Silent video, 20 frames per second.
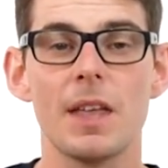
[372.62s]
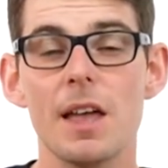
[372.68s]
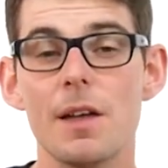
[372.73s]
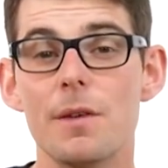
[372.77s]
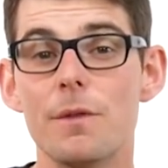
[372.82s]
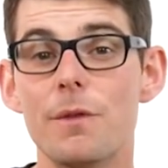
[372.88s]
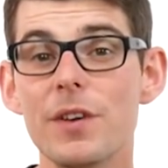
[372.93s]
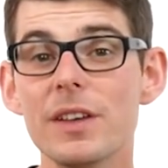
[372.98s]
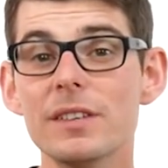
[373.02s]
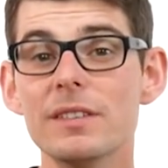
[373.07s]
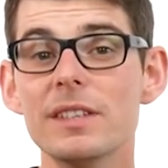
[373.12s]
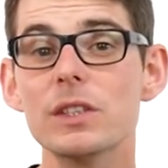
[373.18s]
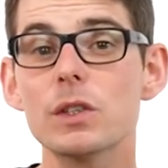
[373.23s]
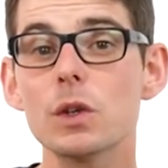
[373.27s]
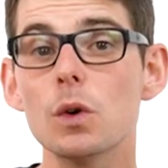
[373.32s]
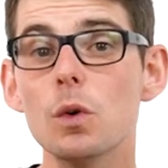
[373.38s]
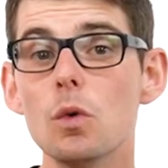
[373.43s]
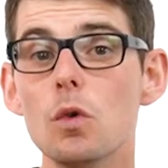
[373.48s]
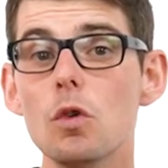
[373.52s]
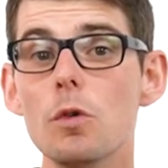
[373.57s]
This is
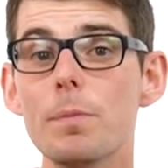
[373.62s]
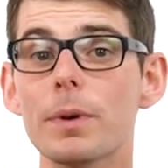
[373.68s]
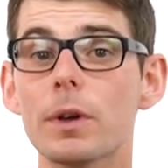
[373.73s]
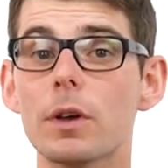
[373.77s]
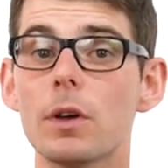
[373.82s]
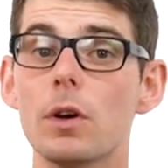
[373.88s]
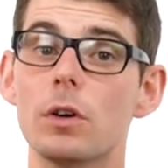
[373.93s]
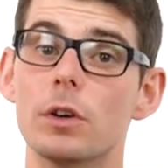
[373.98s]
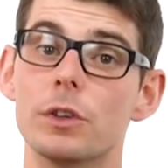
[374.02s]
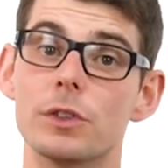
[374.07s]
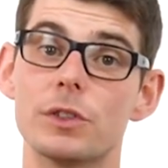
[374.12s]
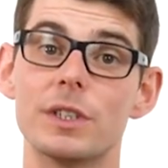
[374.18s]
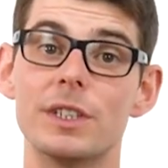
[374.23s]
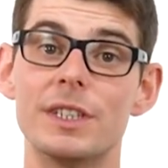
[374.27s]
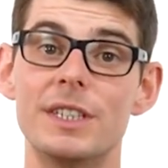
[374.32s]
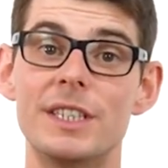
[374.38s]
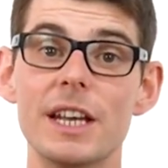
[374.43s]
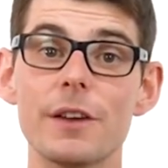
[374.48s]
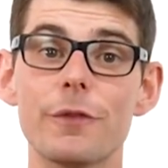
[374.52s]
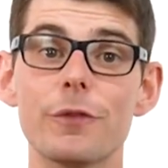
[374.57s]
all because
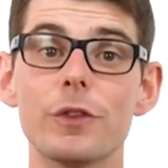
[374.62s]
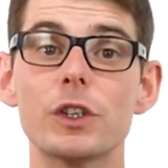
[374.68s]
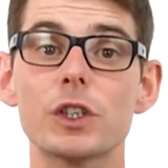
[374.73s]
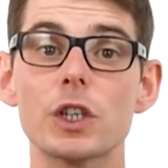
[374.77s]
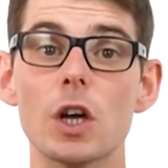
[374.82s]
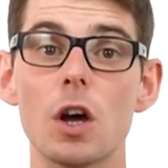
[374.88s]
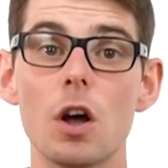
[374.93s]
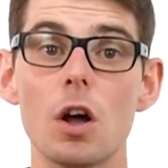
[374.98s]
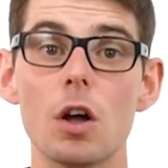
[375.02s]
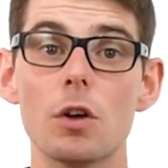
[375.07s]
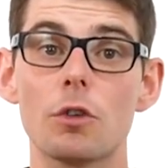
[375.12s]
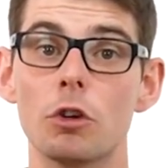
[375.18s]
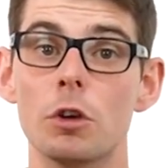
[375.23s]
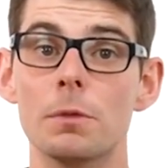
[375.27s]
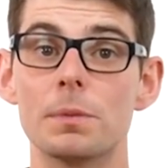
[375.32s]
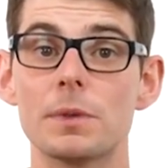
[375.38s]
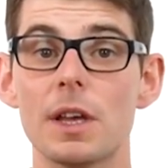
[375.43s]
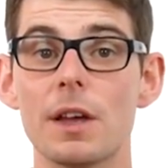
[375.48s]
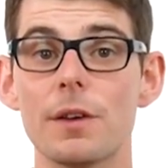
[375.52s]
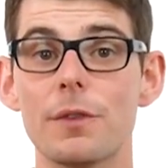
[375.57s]
different R
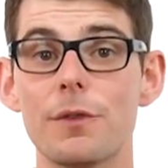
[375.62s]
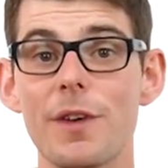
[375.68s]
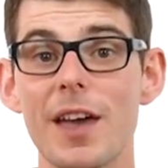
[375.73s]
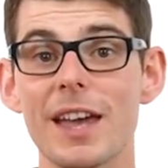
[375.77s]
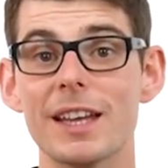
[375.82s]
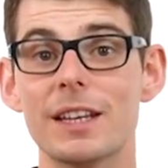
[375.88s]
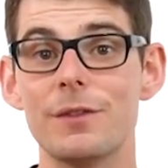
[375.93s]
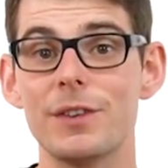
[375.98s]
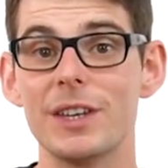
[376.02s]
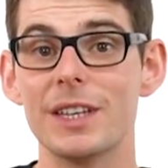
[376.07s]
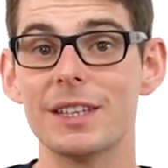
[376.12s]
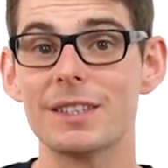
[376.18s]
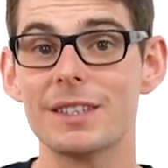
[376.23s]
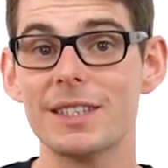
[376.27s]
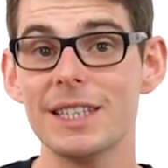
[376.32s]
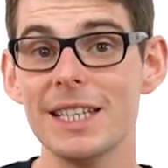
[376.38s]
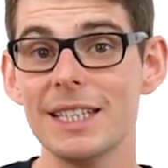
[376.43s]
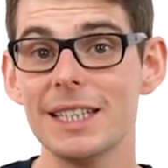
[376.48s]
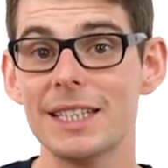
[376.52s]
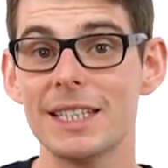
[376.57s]
groups affect the
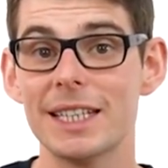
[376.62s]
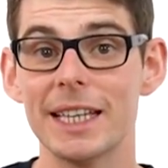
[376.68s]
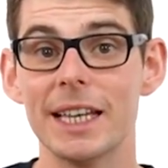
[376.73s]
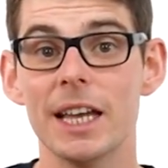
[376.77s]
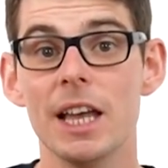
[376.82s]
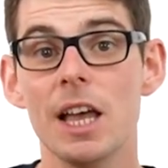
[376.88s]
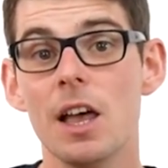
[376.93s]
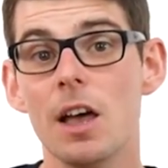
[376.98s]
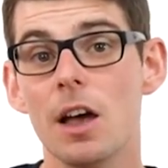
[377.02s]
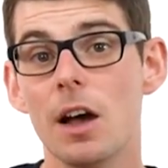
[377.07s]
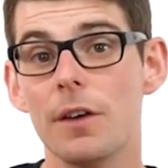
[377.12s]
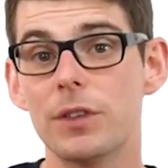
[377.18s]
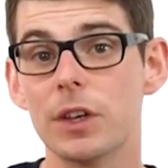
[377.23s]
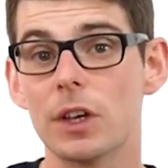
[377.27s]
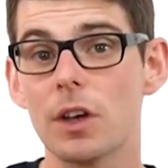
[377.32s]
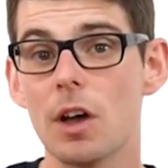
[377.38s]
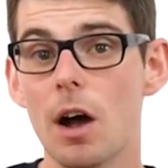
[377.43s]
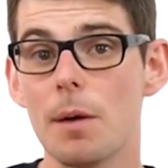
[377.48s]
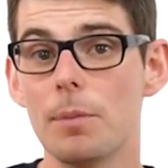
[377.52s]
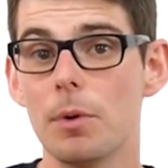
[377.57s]
acidity of the
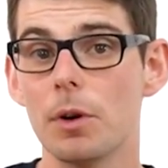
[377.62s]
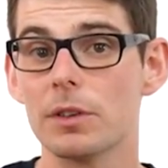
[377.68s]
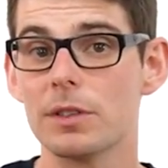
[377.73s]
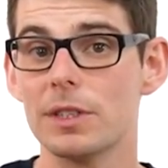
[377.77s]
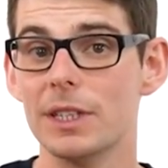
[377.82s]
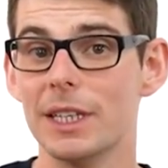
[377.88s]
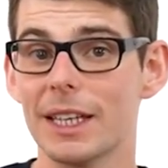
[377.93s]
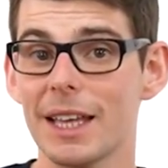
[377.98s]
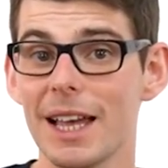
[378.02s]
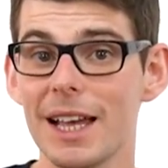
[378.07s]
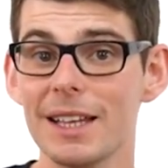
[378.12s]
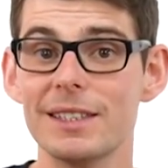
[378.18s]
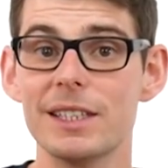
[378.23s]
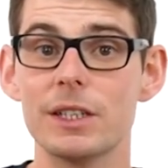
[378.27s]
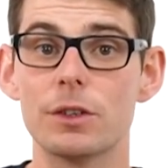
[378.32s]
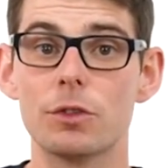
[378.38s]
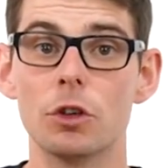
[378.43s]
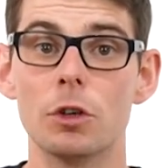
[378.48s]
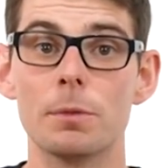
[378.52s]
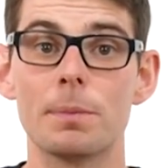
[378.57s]
carboxylic
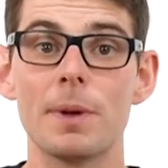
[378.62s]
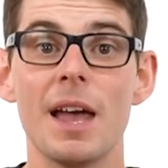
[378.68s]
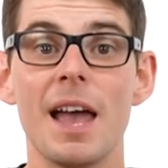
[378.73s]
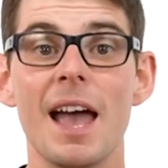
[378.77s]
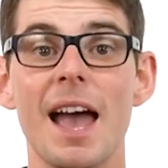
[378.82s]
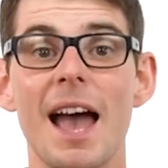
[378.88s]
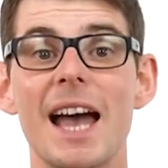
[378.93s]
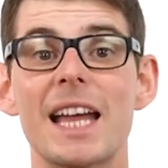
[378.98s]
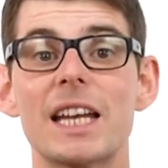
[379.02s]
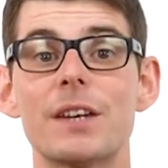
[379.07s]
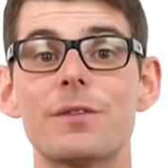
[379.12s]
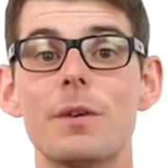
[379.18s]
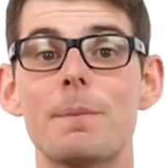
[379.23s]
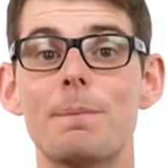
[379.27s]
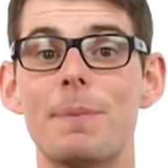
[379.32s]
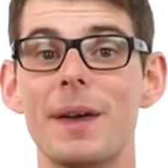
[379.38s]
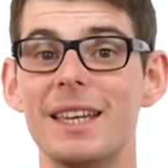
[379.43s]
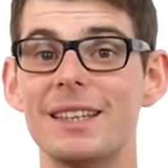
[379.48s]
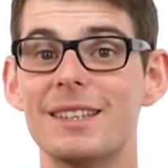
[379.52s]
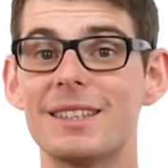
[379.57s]
acid group and the
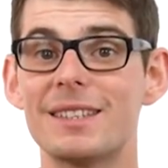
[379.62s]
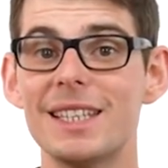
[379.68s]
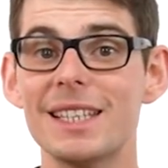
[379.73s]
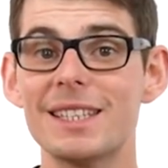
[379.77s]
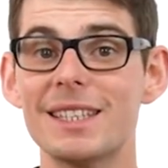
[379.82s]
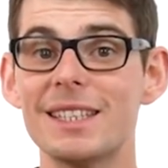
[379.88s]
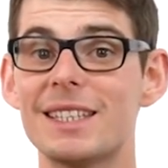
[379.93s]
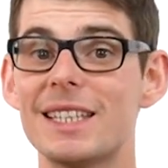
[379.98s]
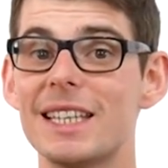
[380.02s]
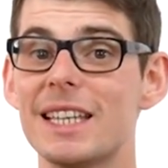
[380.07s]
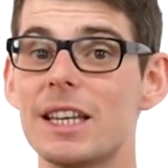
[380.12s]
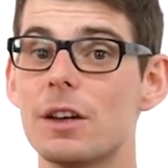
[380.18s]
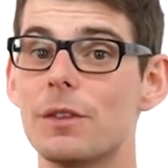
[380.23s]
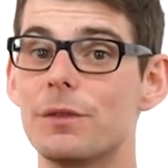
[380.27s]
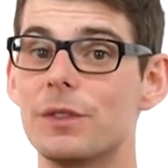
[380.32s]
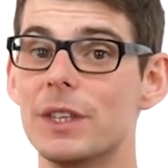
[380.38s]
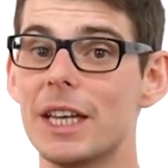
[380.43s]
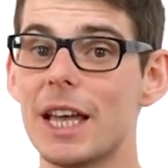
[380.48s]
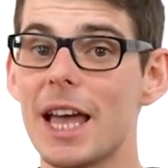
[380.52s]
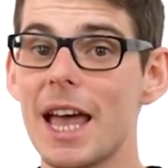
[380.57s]
basicity of
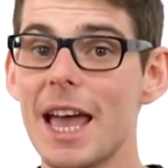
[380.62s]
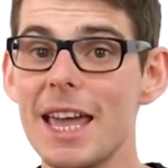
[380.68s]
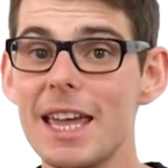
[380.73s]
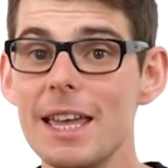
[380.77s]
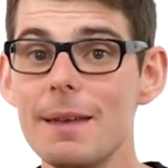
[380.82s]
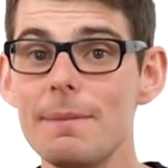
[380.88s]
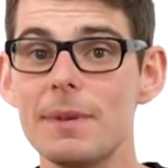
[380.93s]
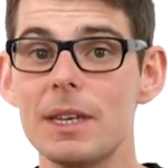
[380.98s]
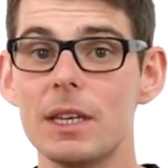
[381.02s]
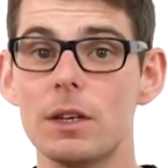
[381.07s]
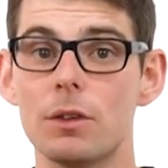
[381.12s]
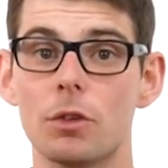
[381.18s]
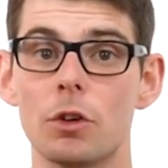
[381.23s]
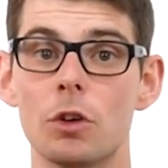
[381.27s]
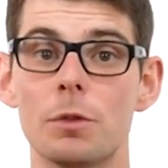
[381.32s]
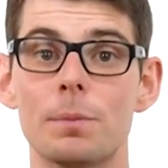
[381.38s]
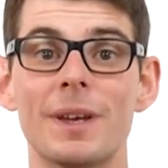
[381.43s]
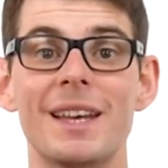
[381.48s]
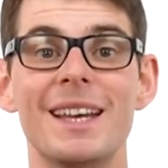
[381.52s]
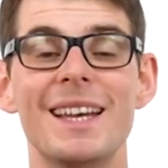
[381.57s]
the amine
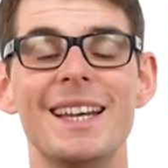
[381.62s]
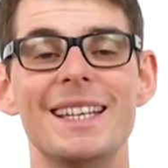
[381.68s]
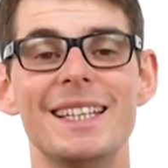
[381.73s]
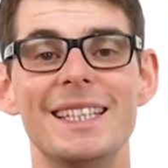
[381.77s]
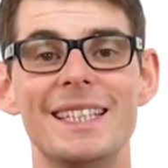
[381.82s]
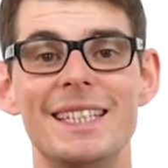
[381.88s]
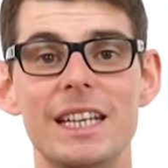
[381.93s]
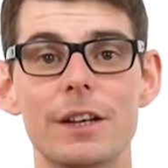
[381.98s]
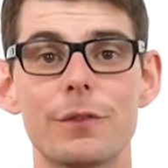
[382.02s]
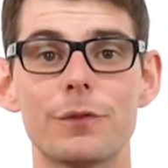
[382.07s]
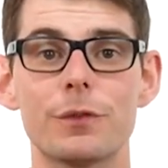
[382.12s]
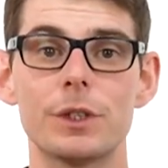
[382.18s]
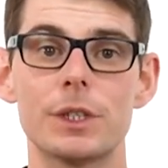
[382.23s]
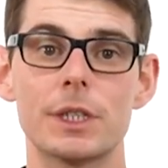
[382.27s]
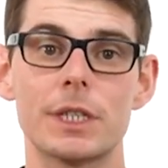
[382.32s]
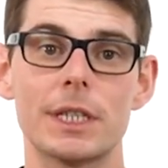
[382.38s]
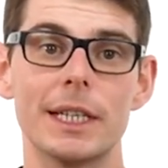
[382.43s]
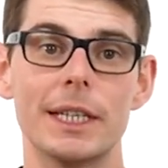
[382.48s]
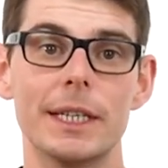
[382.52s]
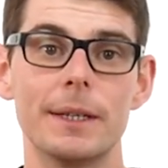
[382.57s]
group
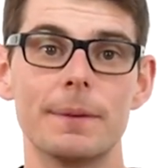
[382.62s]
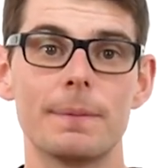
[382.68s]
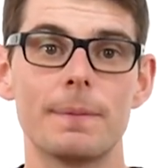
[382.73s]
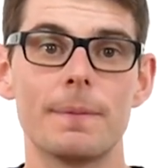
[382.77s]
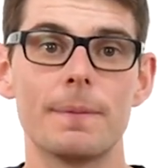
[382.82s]
differently.